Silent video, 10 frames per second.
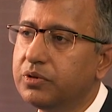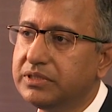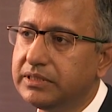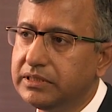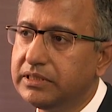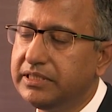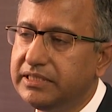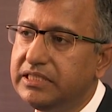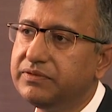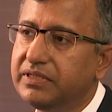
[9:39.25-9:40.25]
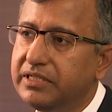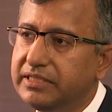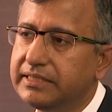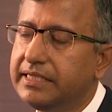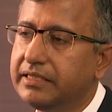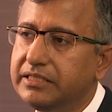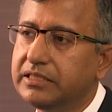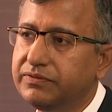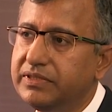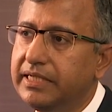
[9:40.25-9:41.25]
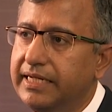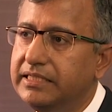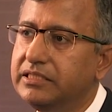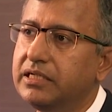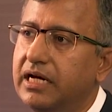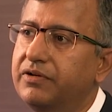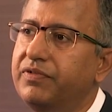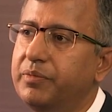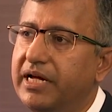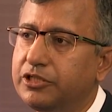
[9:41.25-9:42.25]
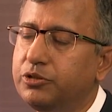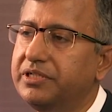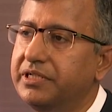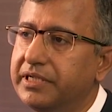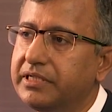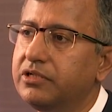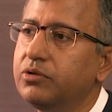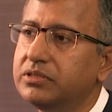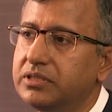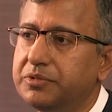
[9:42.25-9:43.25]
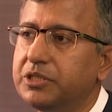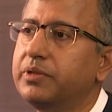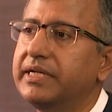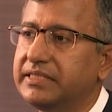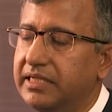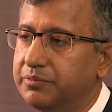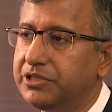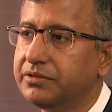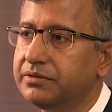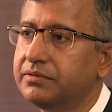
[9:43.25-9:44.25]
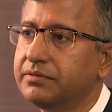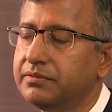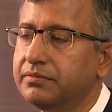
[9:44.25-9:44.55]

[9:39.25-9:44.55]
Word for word: because this is a disease where the risk increases with age and we may actually detect it on subsequent exams.